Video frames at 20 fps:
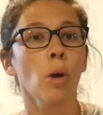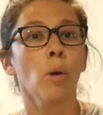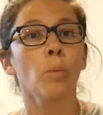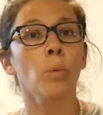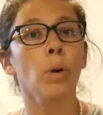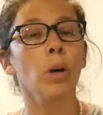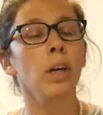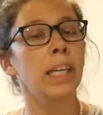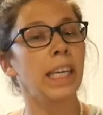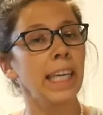
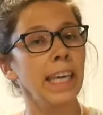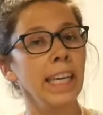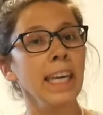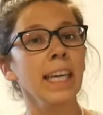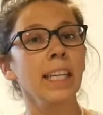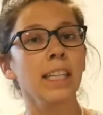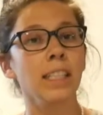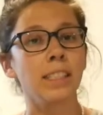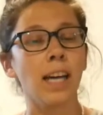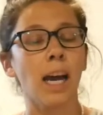Well, he
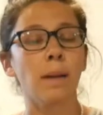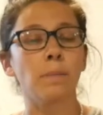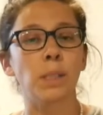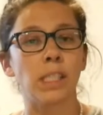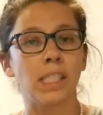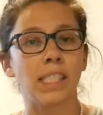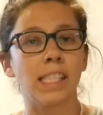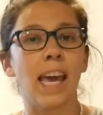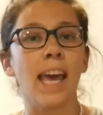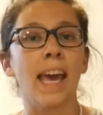had
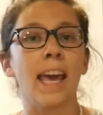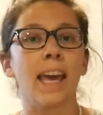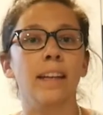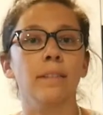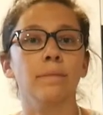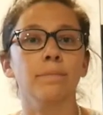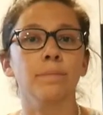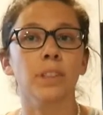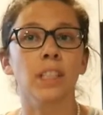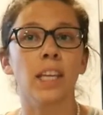adopted
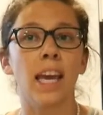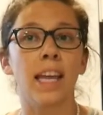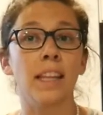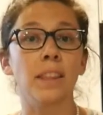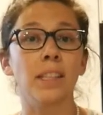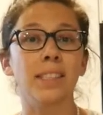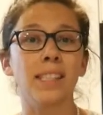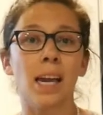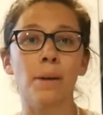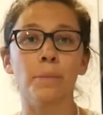10, and
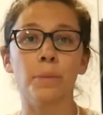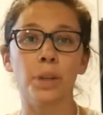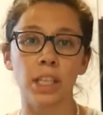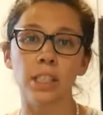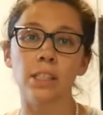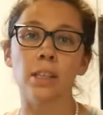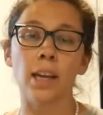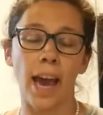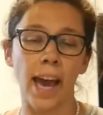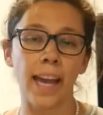at the time
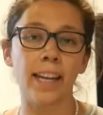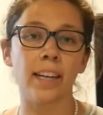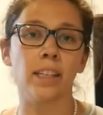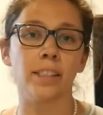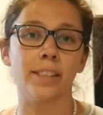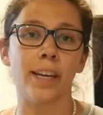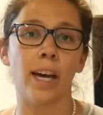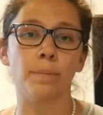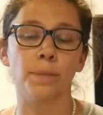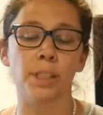we hadn't
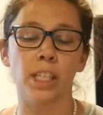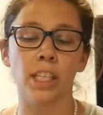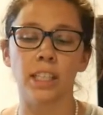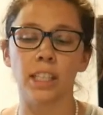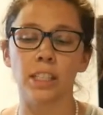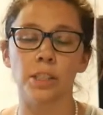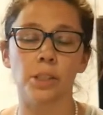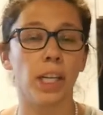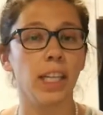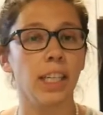adopted
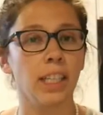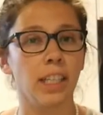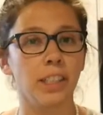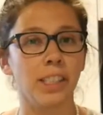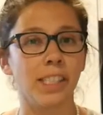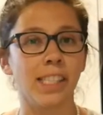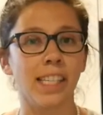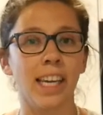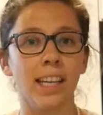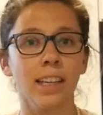any, so I didn't
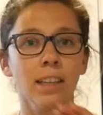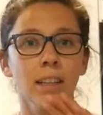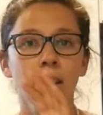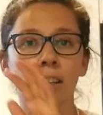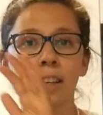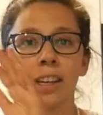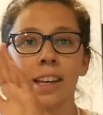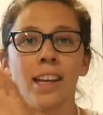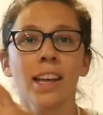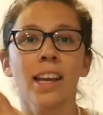understand.
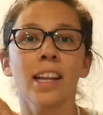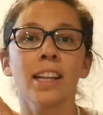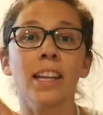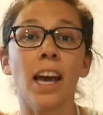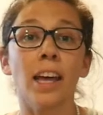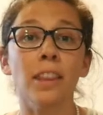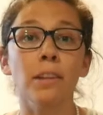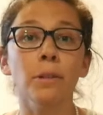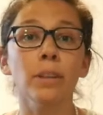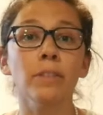
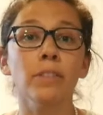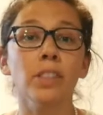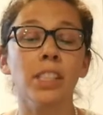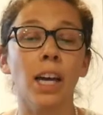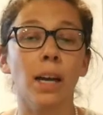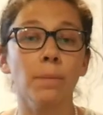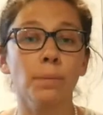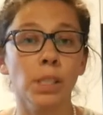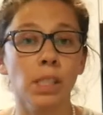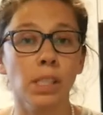Now that we
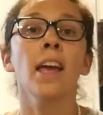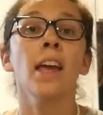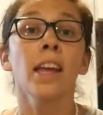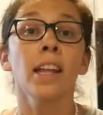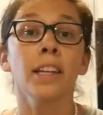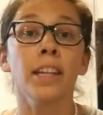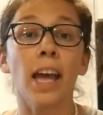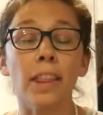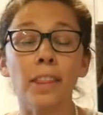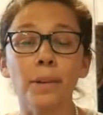
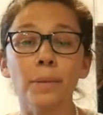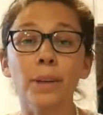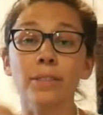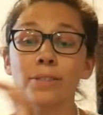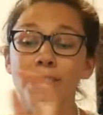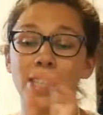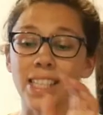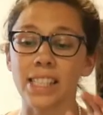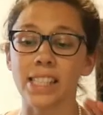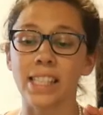
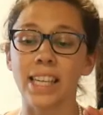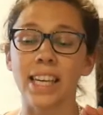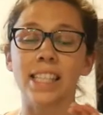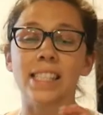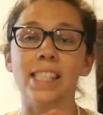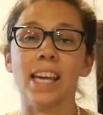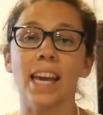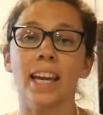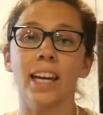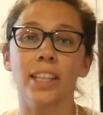have 6
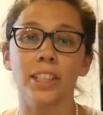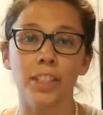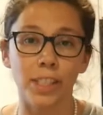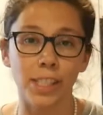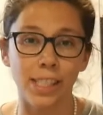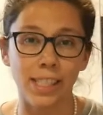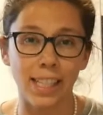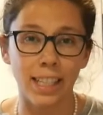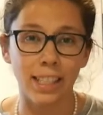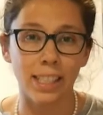kids, I
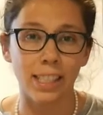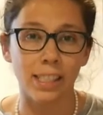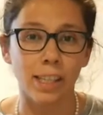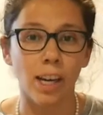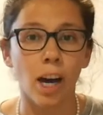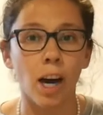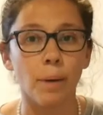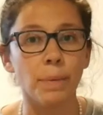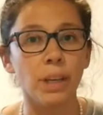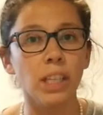understand his
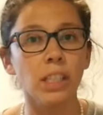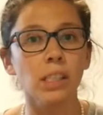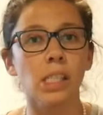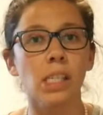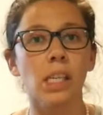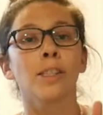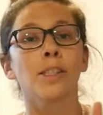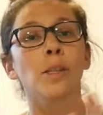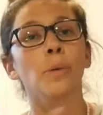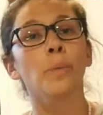
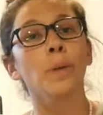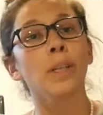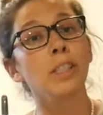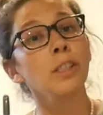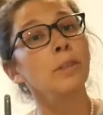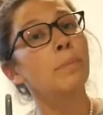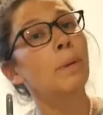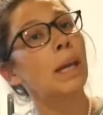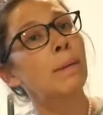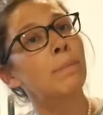comment. So we
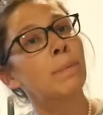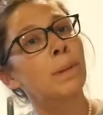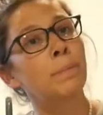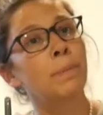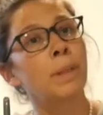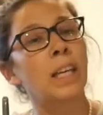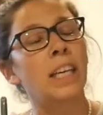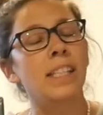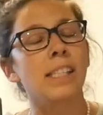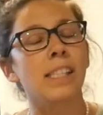do paper
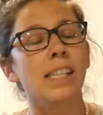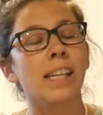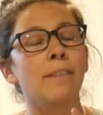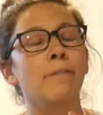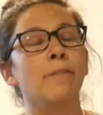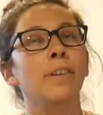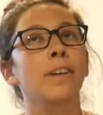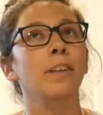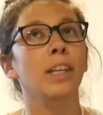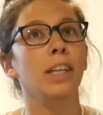plates, and I
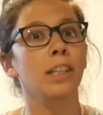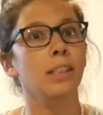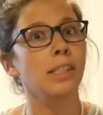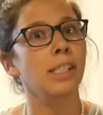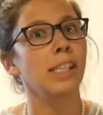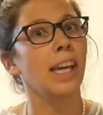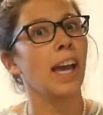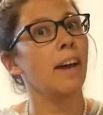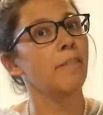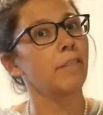feel
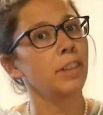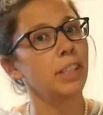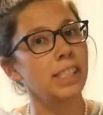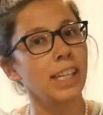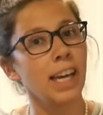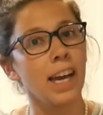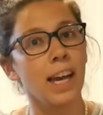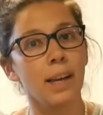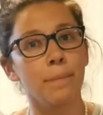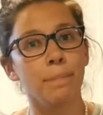guilty every
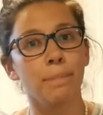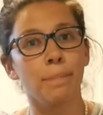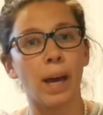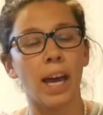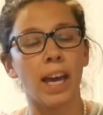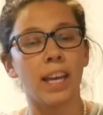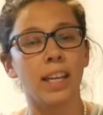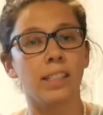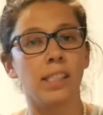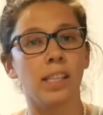time,
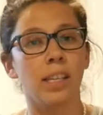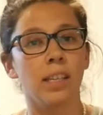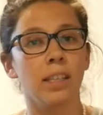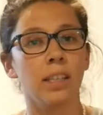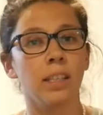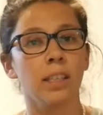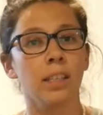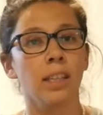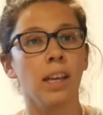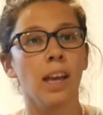but I